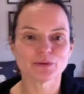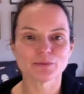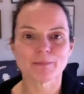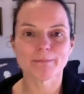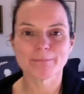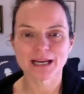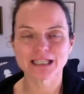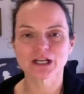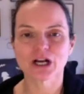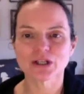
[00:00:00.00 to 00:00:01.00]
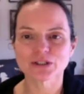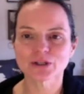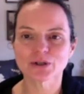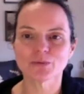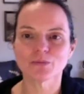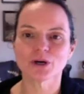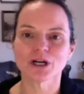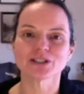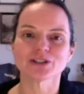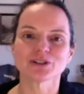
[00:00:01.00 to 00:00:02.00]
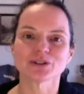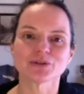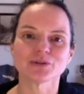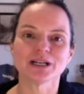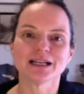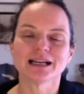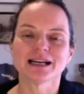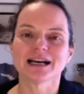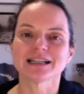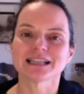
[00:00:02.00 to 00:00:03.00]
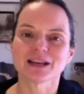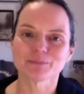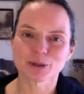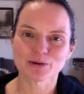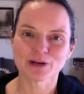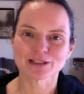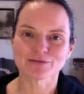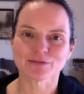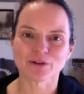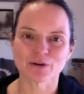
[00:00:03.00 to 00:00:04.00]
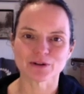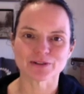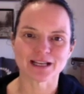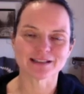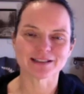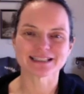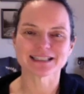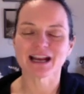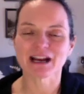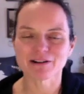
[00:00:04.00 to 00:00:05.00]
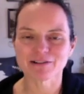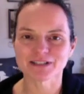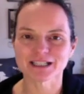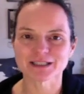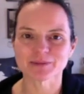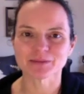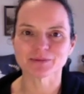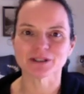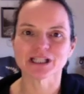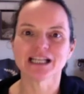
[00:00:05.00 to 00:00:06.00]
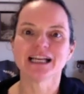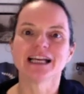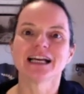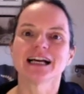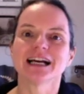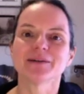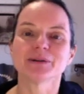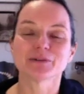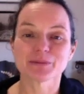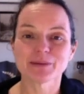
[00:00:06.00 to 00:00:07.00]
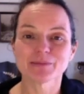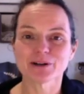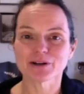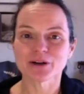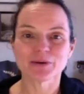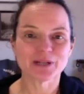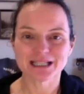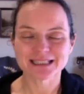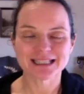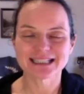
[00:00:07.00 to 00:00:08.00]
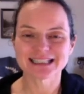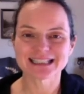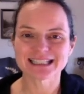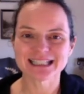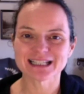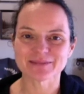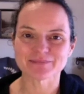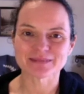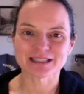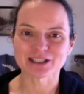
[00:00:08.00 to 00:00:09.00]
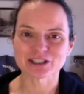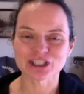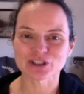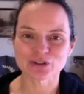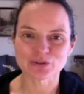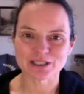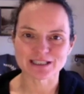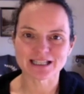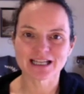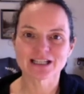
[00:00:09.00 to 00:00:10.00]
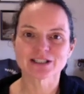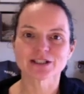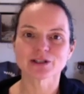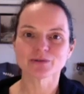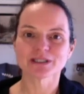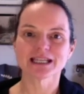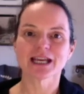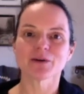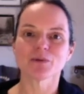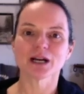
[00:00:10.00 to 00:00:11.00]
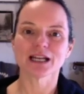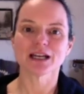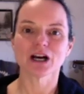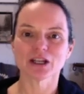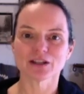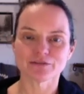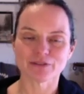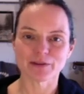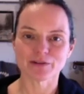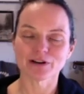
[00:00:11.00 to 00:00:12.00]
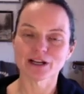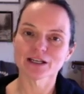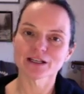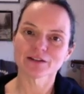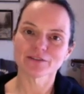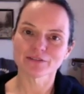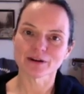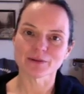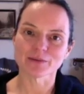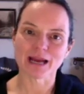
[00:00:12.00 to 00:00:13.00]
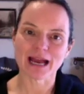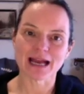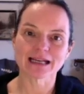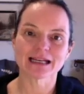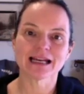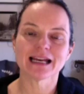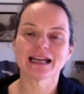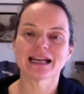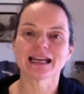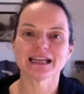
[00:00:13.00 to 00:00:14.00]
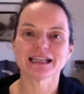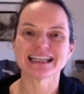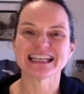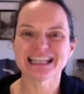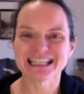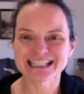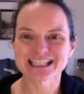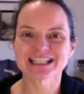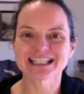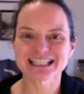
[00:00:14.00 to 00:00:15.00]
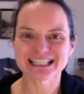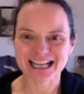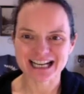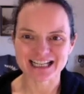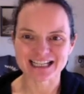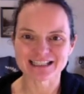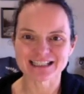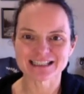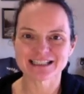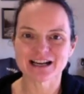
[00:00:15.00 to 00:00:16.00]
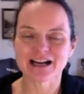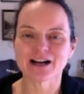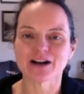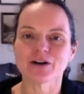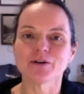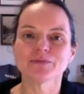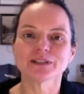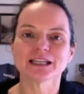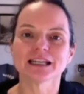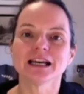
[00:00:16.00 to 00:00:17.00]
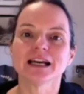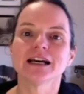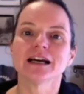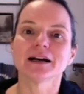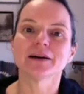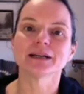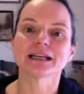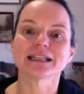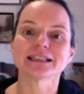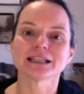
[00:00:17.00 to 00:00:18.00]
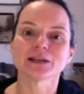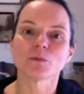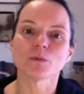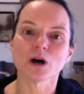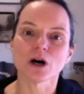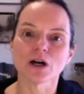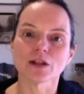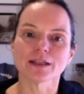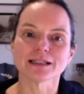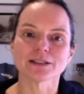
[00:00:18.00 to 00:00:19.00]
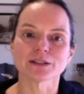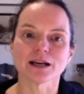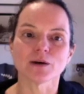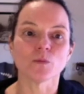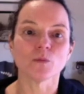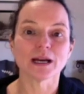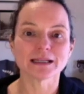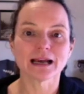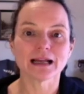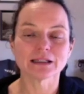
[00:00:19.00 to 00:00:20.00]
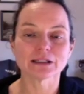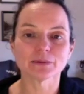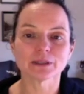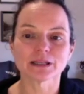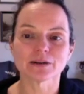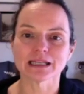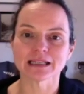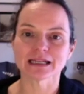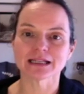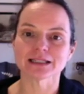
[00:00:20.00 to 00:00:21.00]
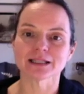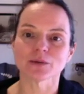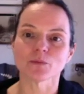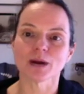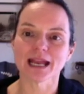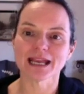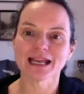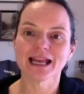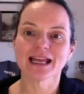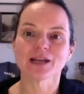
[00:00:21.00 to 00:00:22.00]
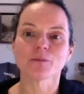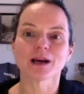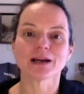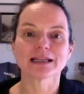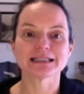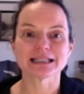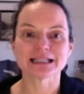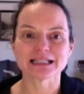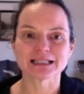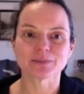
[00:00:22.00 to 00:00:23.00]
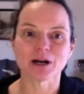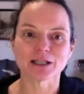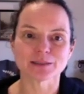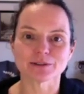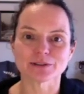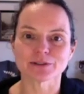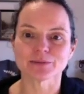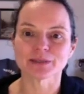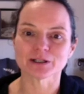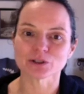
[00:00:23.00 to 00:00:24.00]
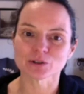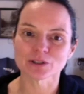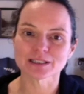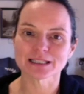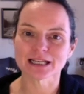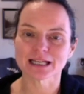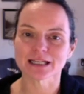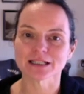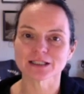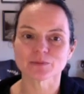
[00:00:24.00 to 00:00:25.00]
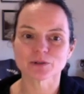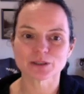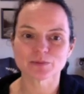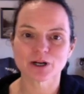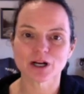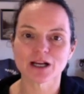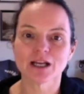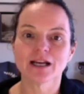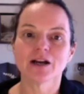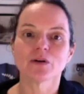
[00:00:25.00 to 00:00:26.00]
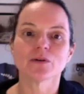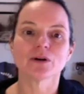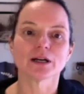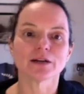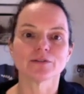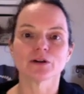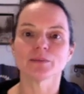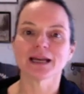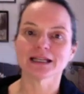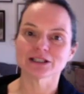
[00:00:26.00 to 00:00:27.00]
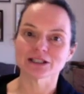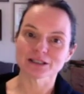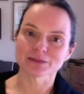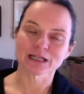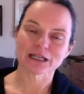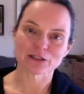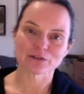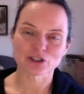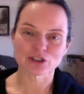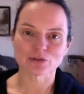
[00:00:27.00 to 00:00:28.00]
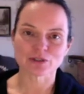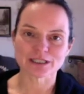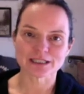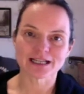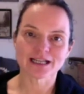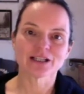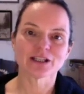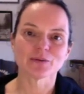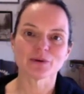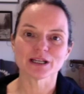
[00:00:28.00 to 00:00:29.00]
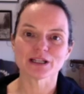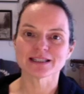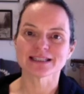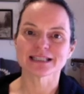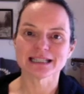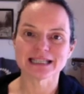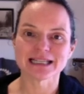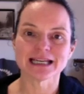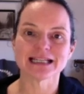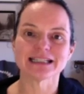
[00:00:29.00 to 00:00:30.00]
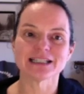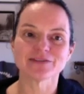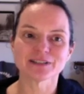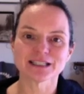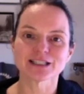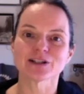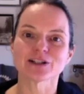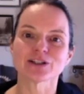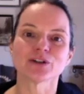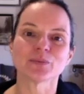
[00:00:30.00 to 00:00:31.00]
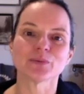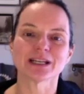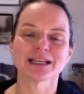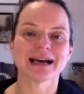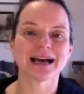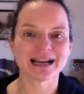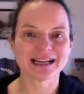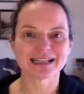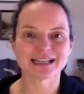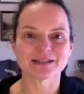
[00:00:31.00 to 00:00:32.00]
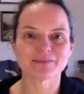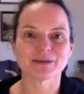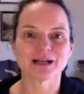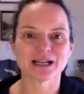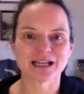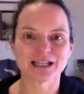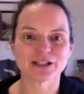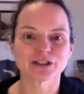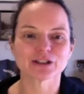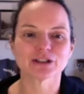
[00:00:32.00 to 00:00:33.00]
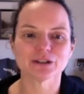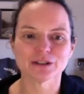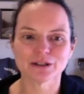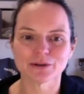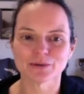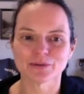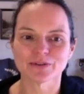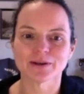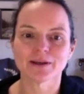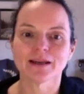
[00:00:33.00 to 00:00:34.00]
might also want to take progress photos. I know this terrifies people, but remember, no one else has to see them. They're just yours. So you would take one from the front, from the back, and each side, hopefully against a wall that is one color without anything else in the way, and wearing as little as possible. So a pair of shorts and a sports bra, or if you're a man, just a pair of shorts. You want to see difference, so there's no point in hiding it behind clothes.